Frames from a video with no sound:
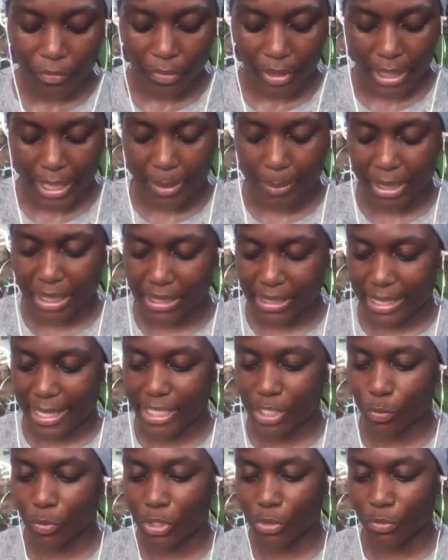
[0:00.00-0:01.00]
Okay, because
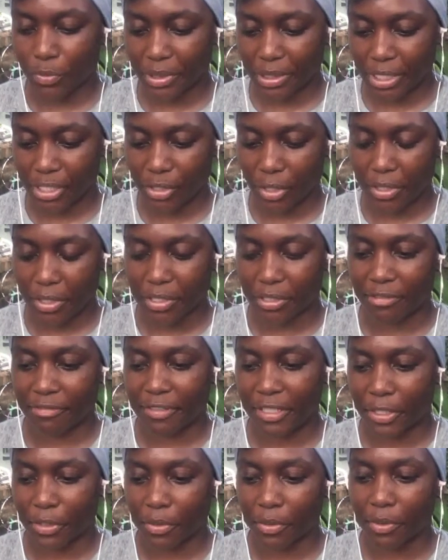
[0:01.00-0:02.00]
that's when you really start to
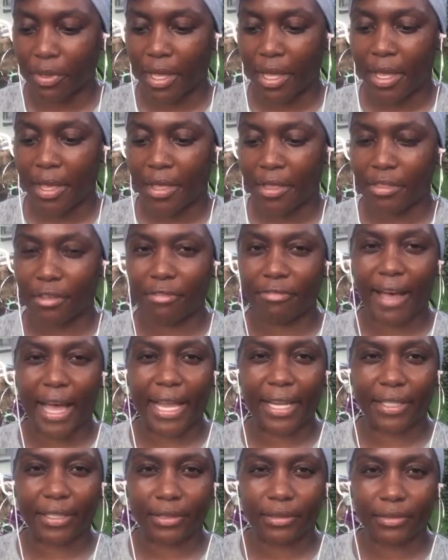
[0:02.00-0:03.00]
feel the
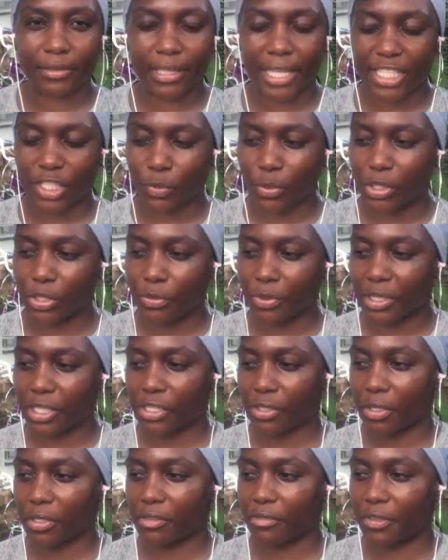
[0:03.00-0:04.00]
fire. That's where you really
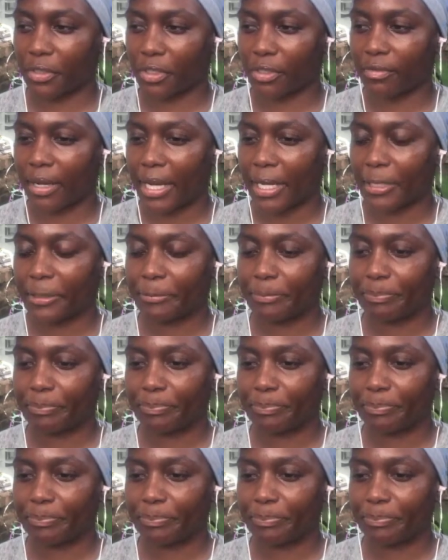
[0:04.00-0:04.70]
start to feel the fire.